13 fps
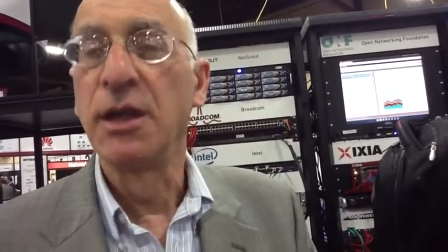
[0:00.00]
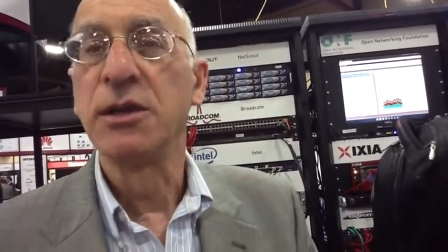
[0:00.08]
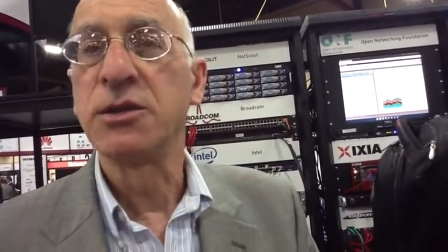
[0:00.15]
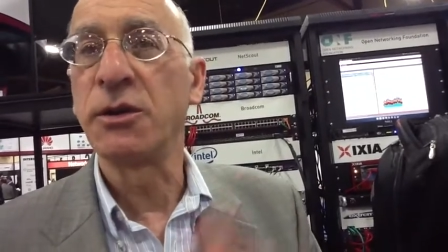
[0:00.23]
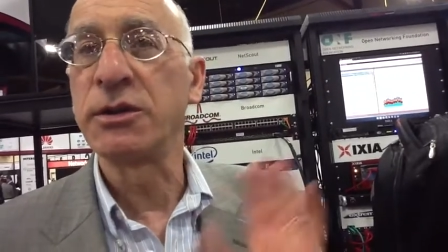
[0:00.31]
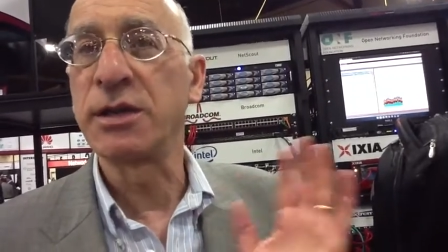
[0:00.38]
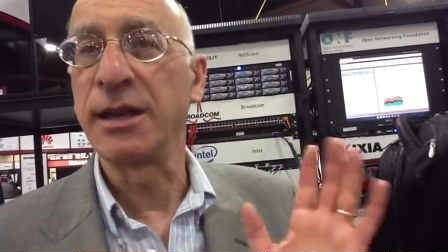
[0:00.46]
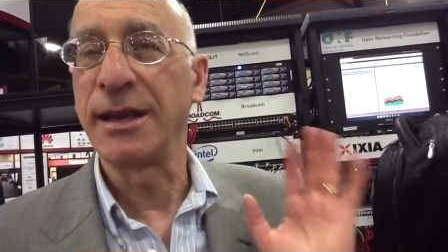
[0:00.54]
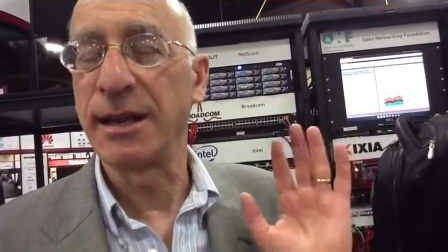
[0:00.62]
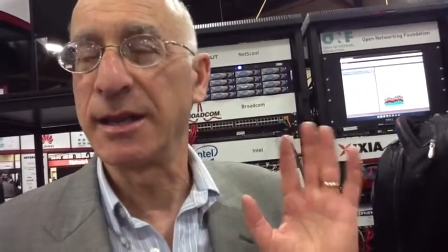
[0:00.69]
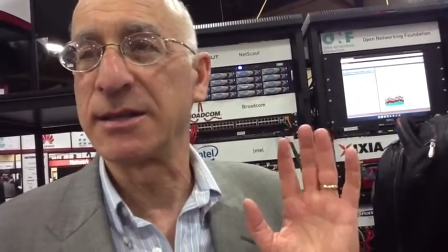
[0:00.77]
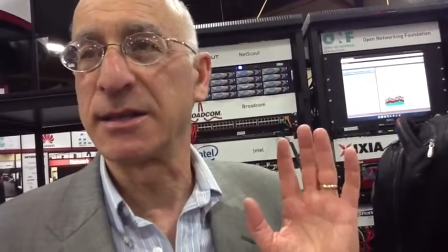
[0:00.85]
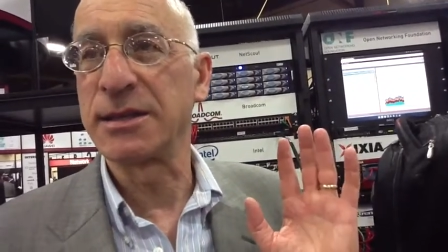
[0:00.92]
So it's, an,
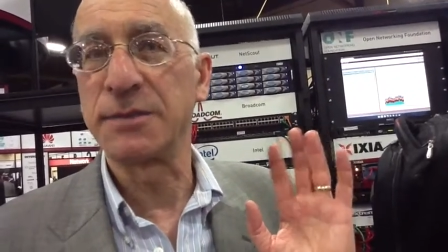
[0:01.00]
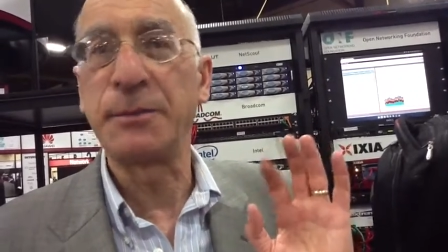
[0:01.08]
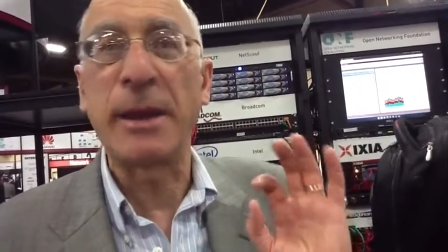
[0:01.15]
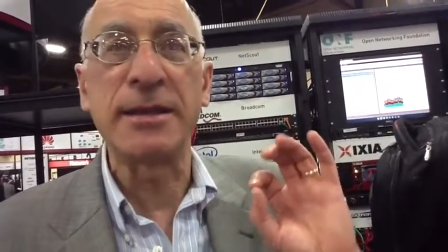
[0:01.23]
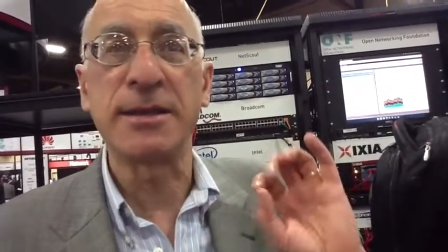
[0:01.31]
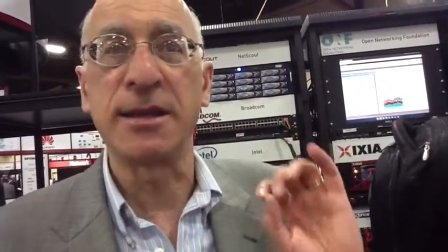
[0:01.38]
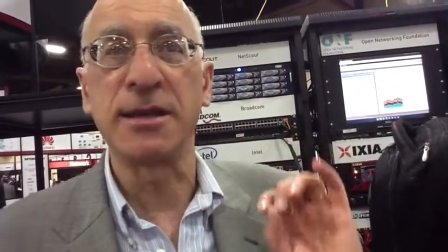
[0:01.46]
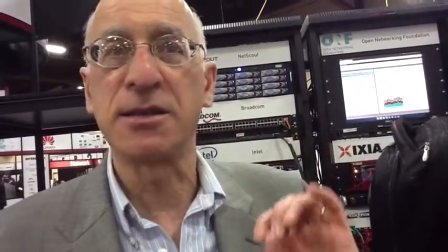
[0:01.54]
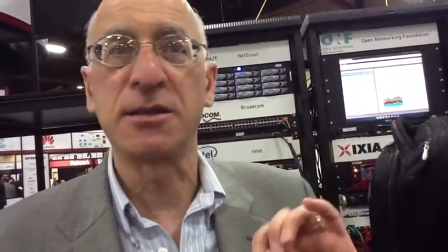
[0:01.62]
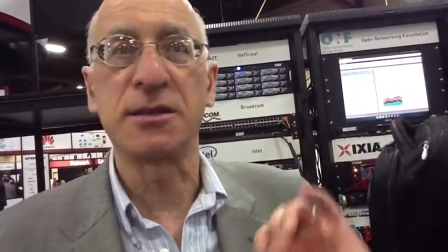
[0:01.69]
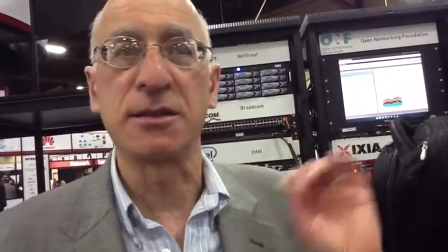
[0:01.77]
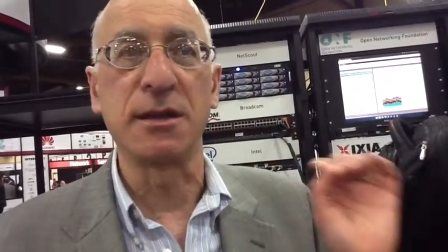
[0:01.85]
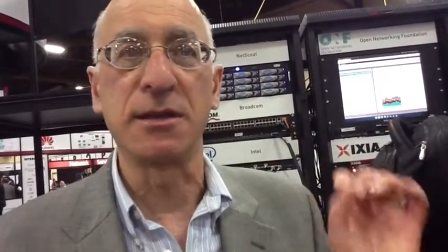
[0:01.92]
it's a space that is
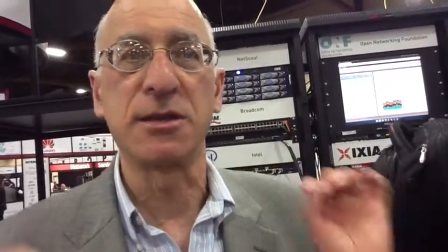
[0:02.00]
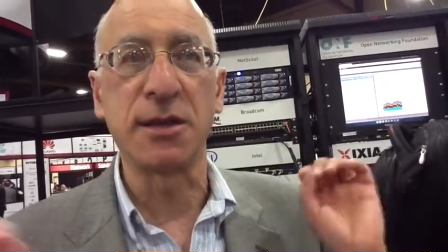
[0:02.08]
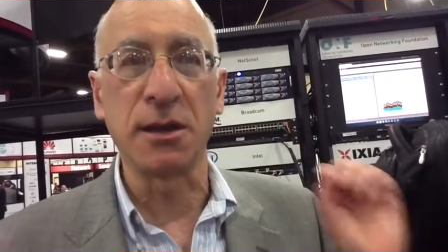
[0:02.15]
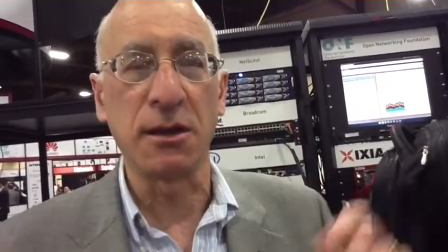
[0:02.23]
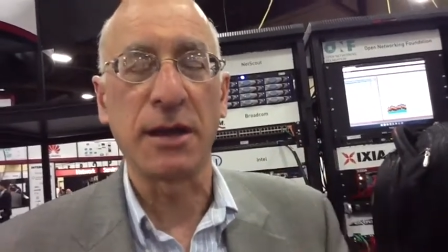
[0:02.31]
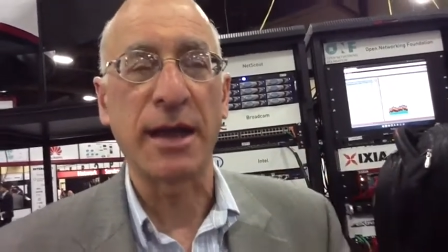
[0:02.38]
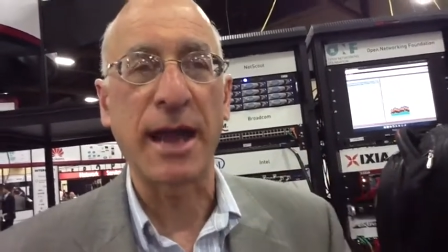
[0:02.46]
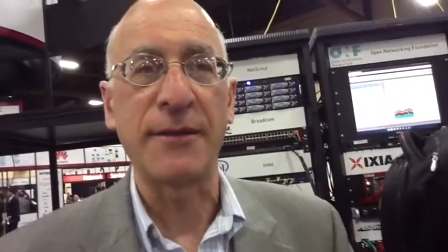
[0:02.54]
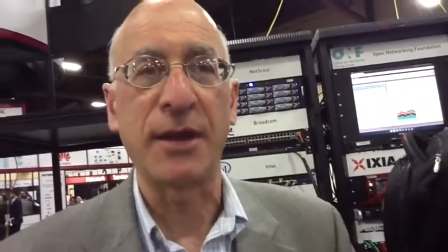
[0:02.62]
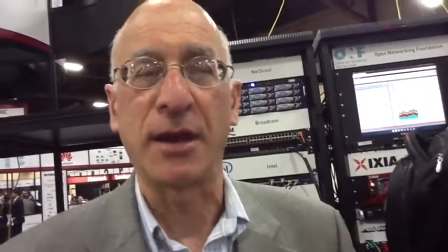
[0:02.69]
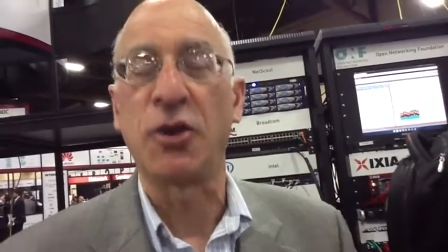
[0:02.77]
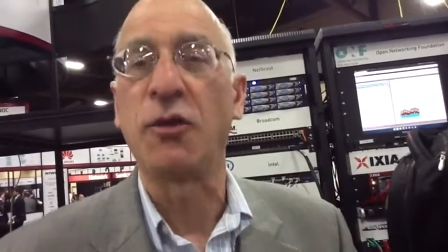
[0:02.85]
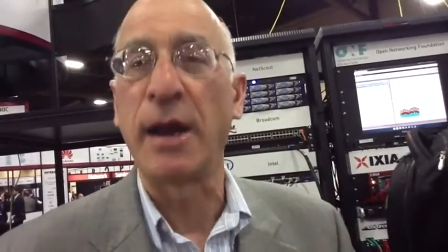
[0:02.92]
still
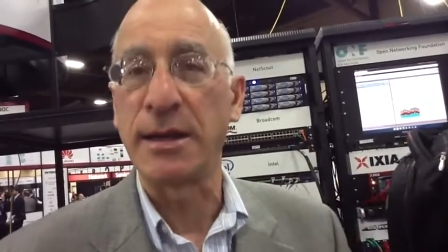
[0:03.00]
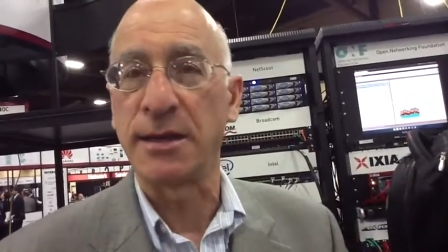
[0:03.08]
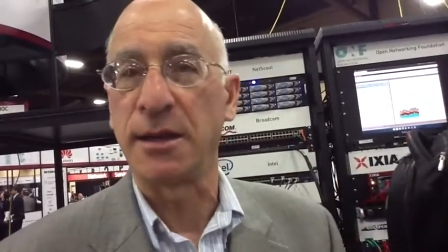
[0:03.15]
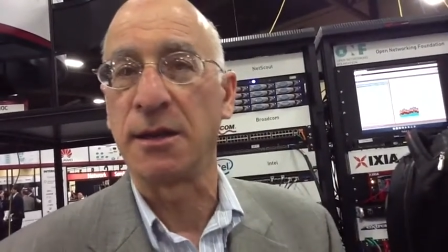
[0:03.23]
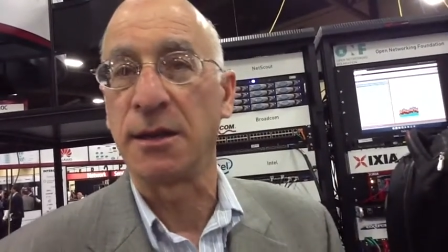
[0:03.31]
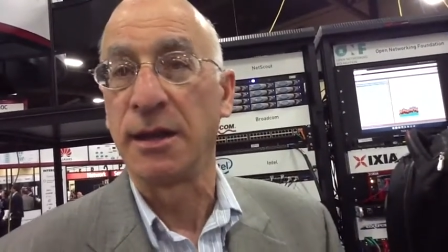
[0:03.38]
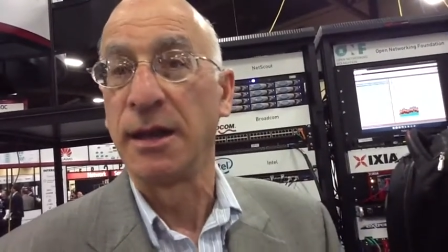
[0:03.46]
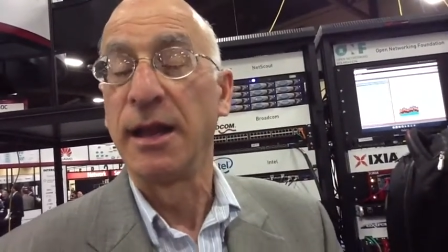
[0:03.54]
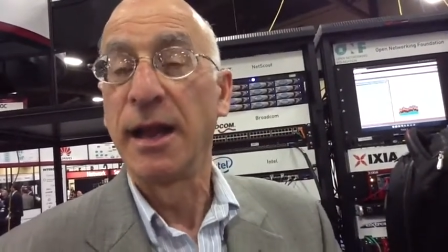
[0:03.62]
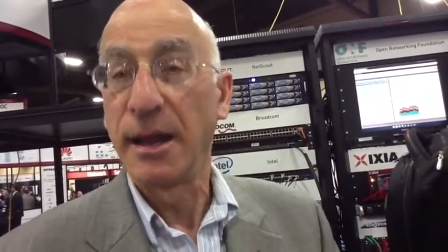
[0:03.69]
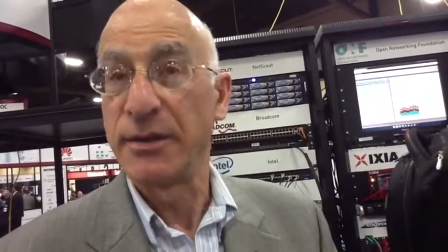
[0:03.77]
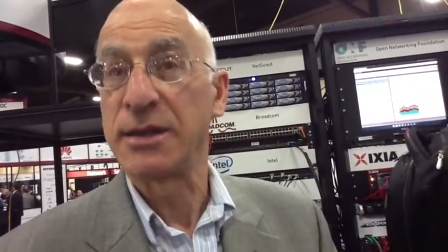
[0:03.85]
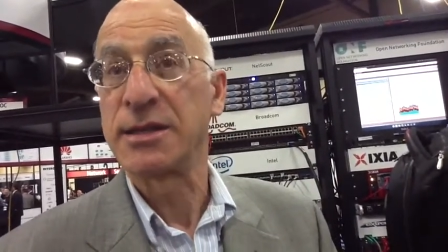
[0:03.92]
having a great deal
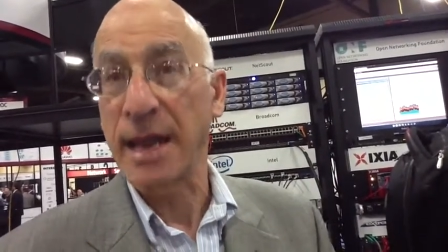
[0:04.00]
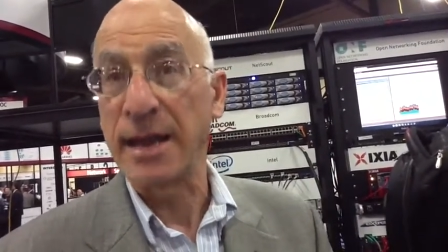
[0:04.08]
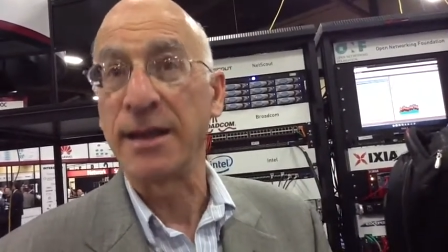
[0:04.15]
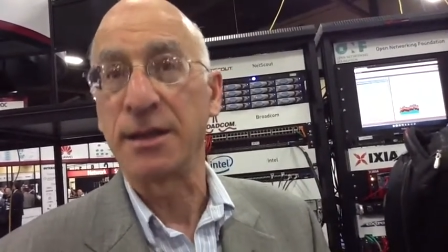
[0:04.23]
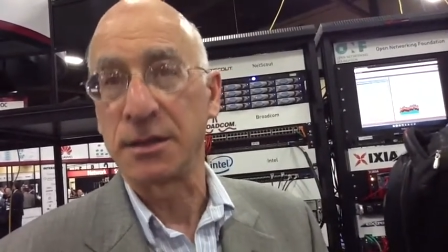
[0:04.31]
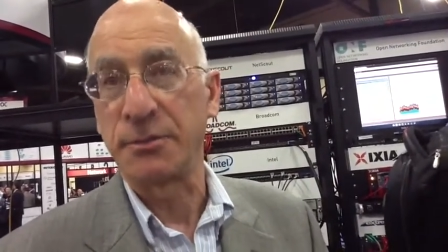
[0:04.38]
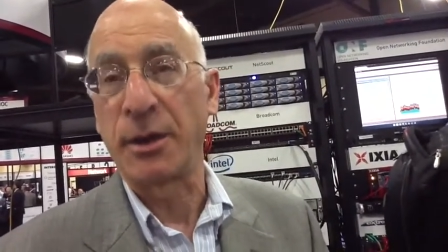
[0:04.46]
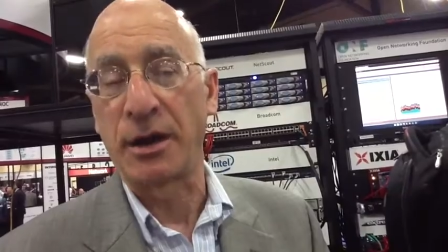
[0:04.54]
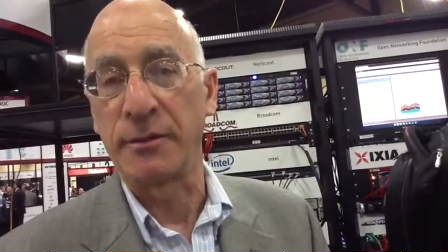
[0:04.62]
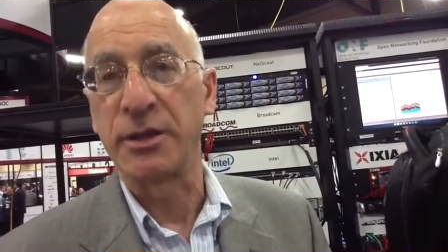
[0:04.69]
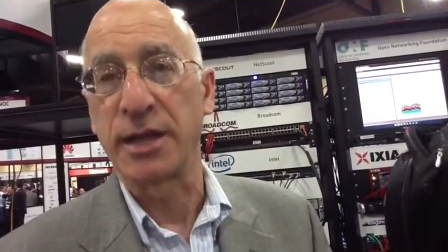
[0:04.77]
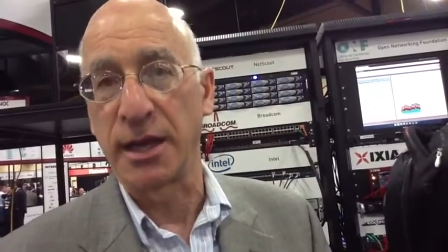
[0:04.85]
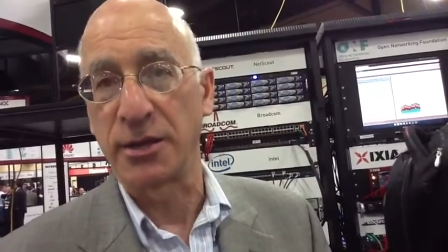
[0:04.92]
of exciting
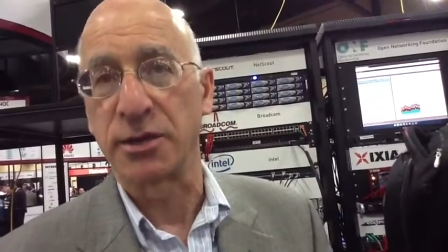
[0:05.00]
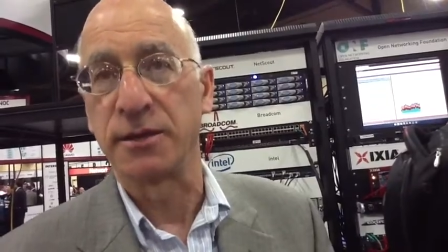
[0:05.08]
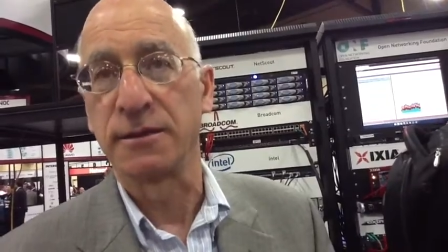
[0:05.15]
experimentation.